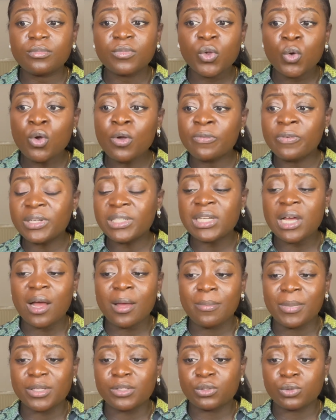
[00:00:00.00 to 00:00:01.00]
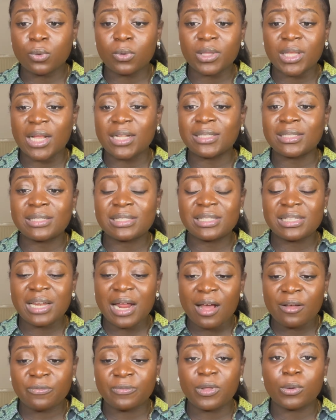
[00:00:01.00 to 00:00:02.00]
Over time, I saw that the
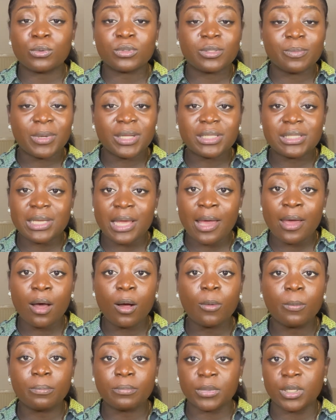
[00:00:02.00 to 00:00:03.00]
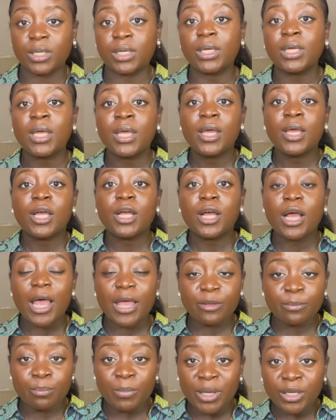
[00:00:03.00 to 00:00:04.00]
staff that was meant to help me
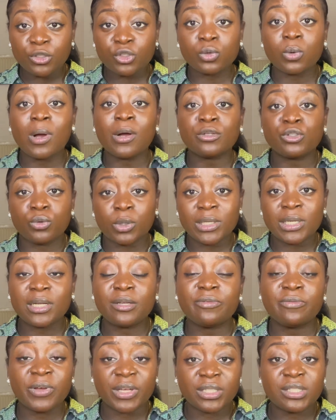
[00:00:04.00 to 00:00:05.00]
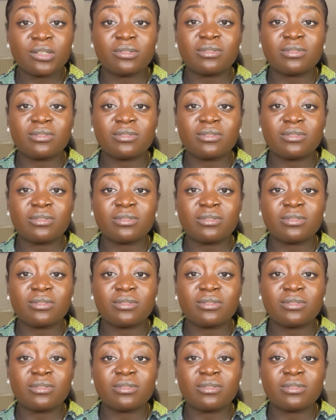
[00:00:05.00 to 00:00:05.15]
make sure I was running an effective